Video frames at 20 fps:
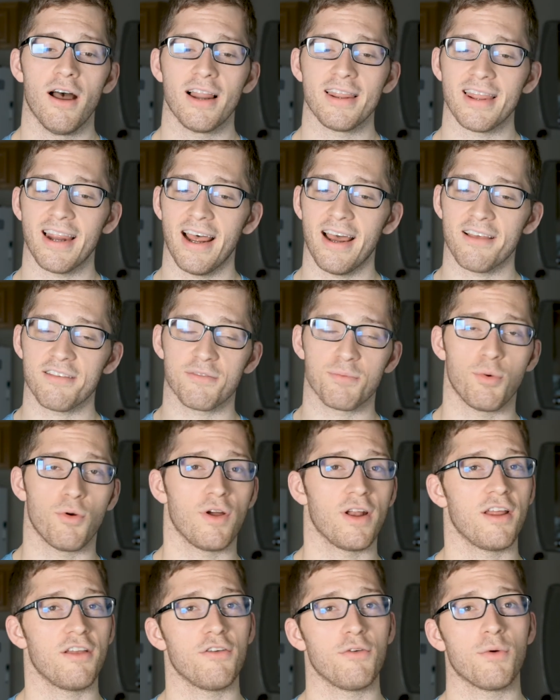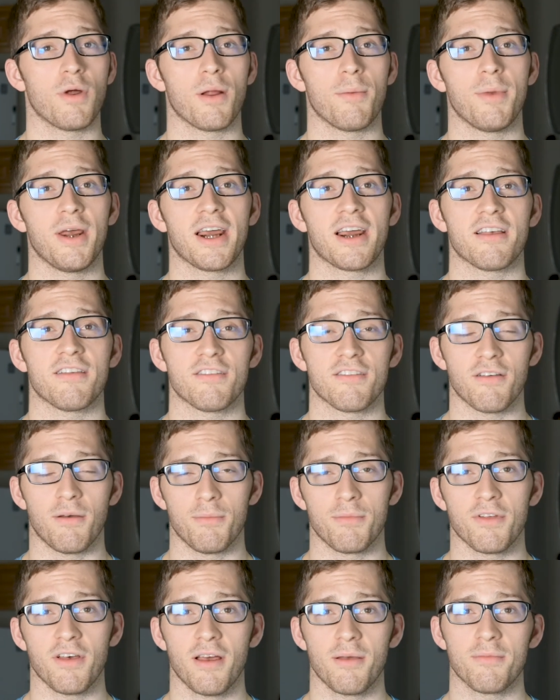Last point I do want to make is
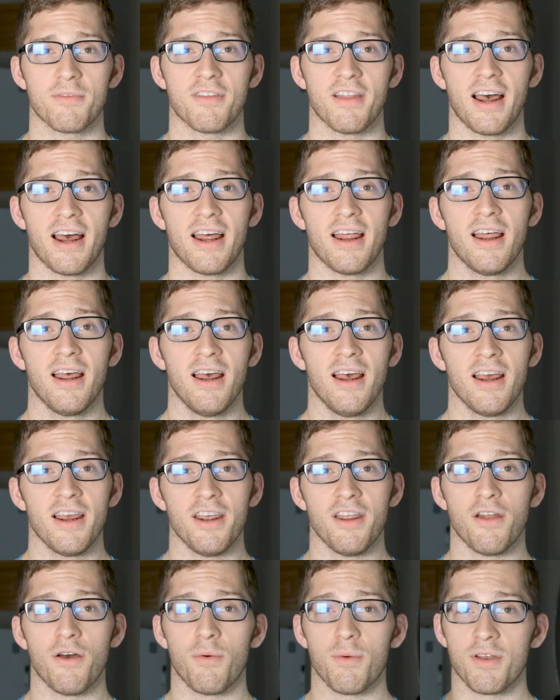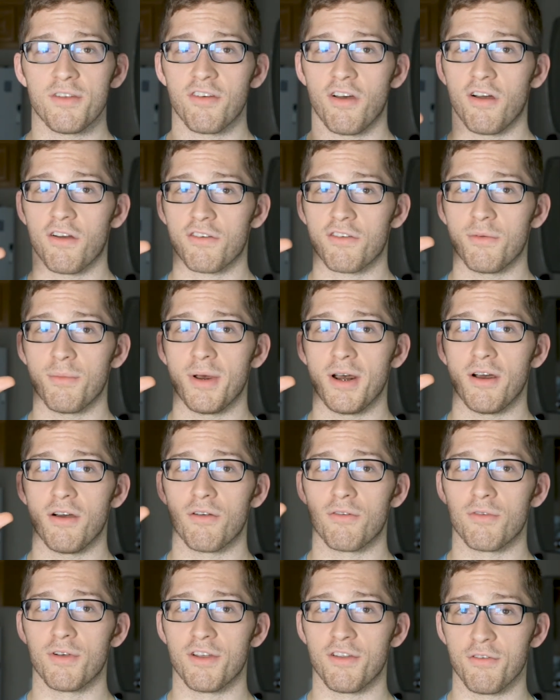sometimes that, you know, we talked
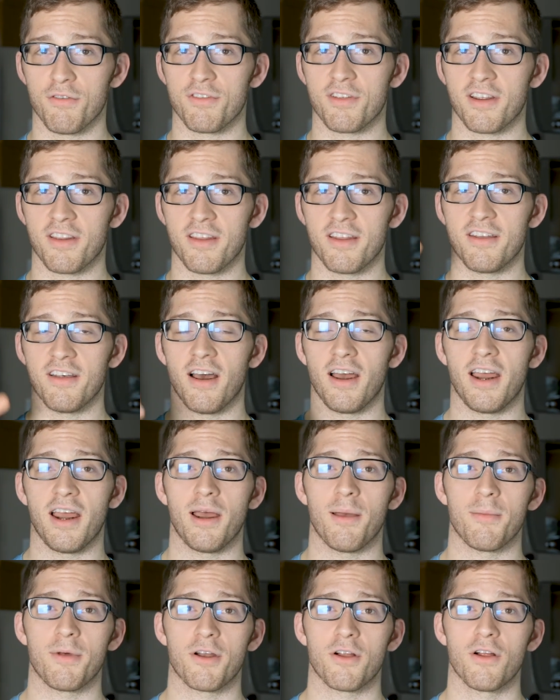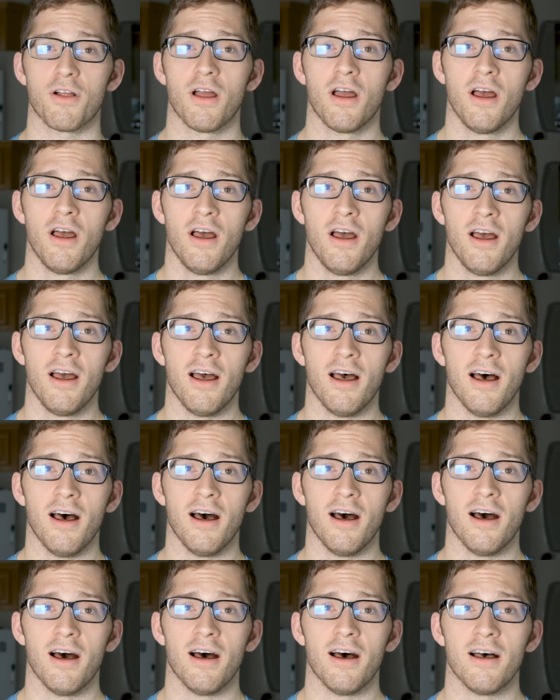about reducing the diameter.
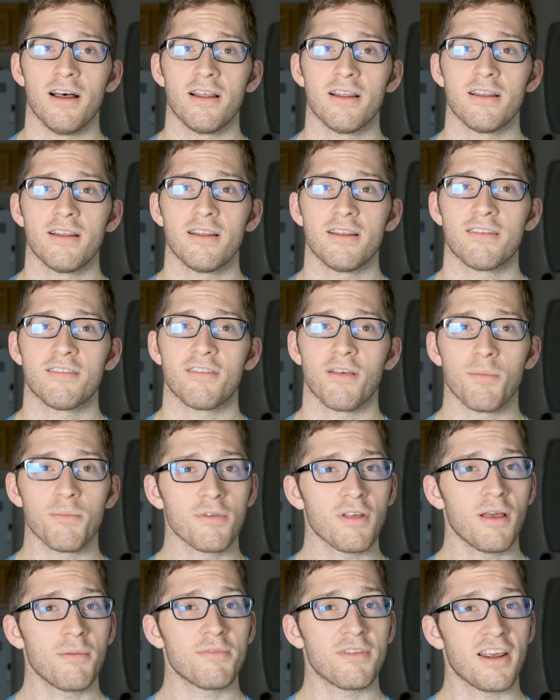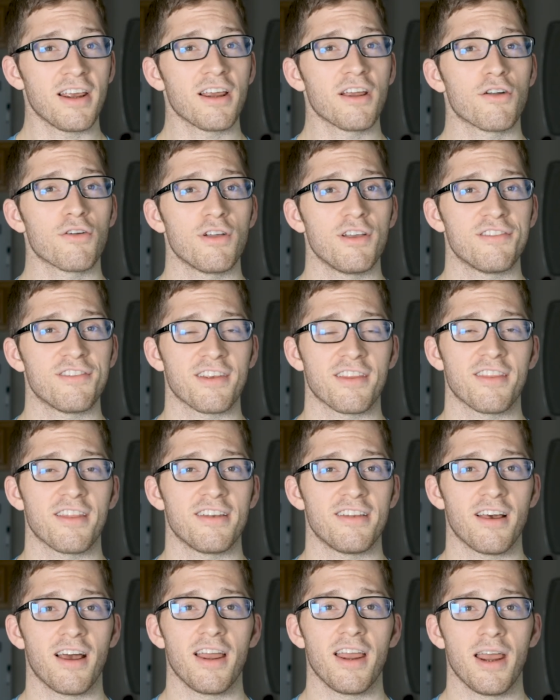Sometimes increasing
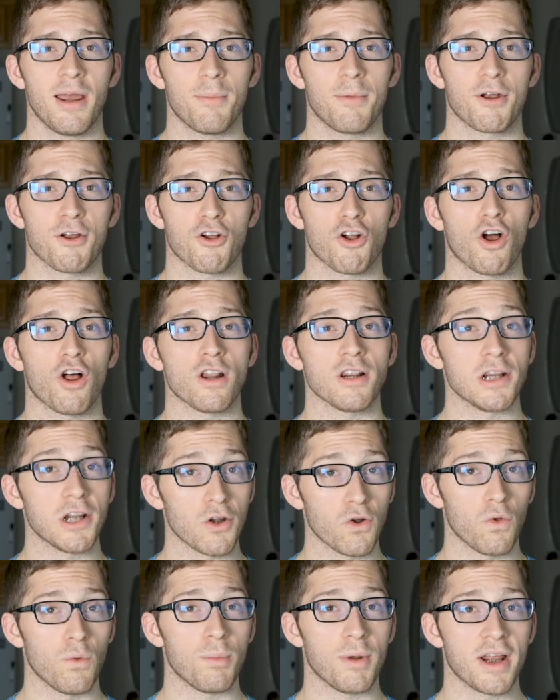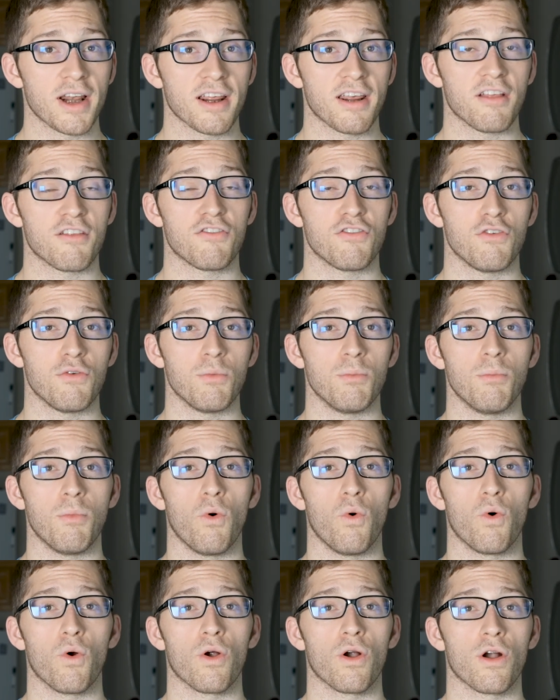the diameter a little bit gets you
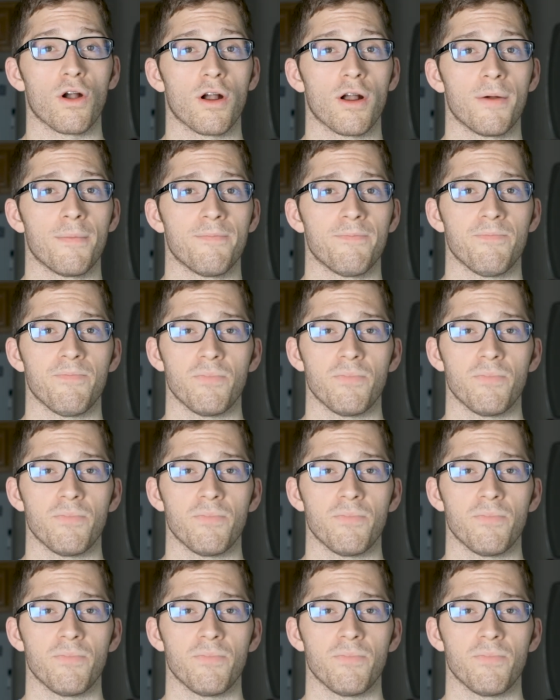more